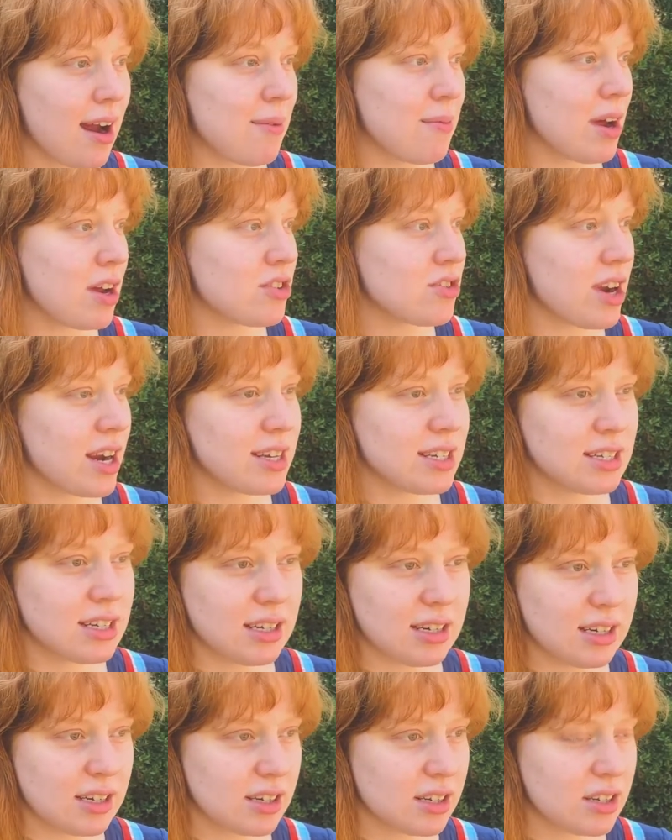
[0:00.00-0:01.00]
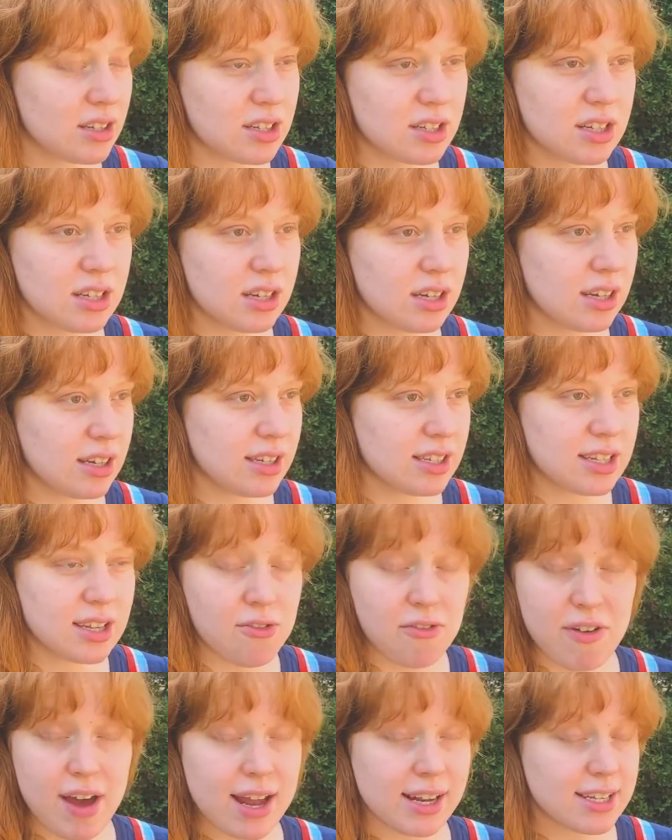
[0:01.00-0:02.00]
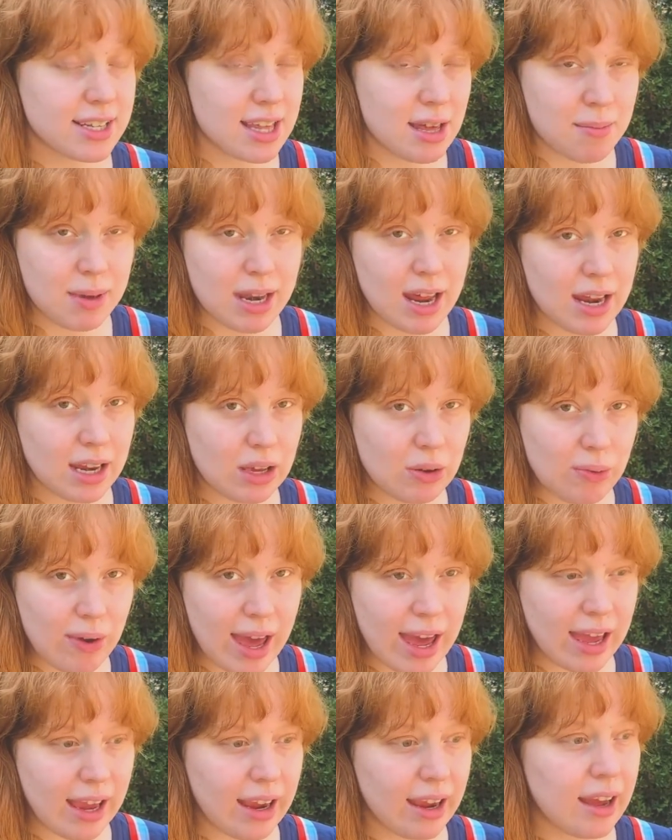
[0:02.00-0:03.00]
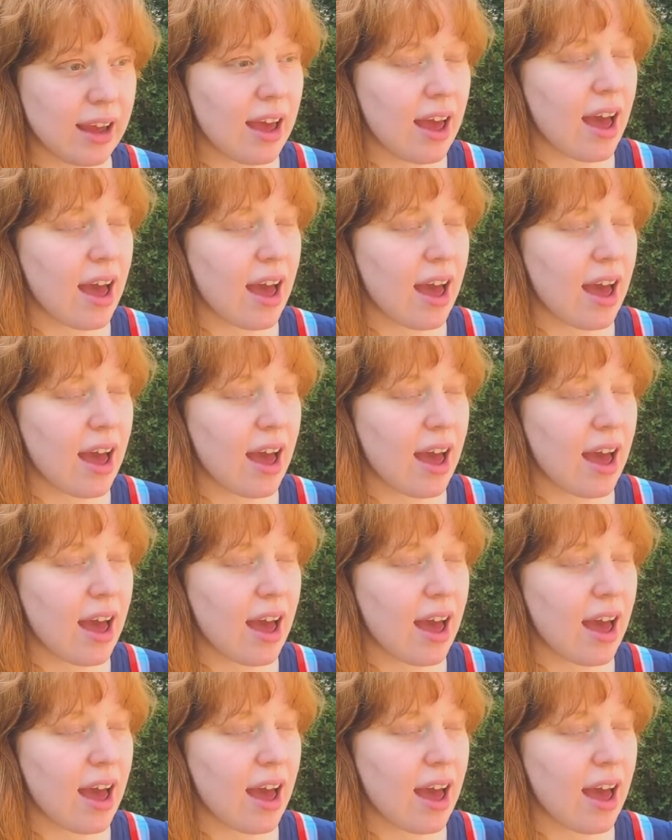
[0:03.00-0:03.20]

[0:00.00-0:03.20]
I'm not trying to defend them in any way.